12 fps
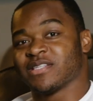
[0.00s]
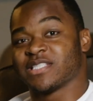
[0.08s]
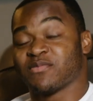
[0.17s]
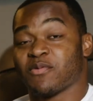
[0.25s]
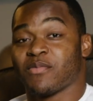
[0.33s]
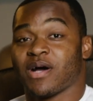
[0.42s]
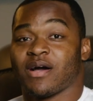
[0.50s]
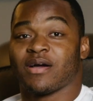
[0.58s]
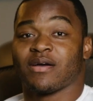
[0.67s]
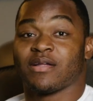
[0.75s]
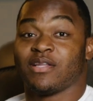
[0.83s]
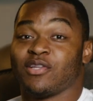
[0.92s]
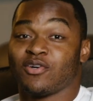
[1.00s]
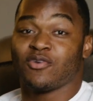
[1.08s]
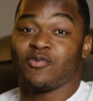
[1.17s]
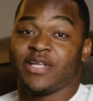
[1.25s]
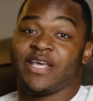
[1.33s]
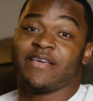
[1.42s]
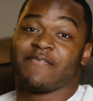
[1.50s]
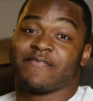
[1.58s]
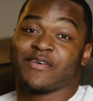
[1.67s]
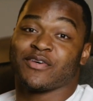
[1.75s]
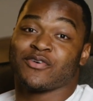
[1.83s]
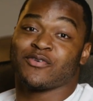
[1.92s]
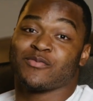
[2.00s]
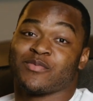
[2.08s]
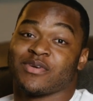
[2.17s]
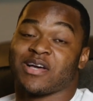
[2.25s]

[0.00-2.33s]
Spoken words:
is some of my Little League film.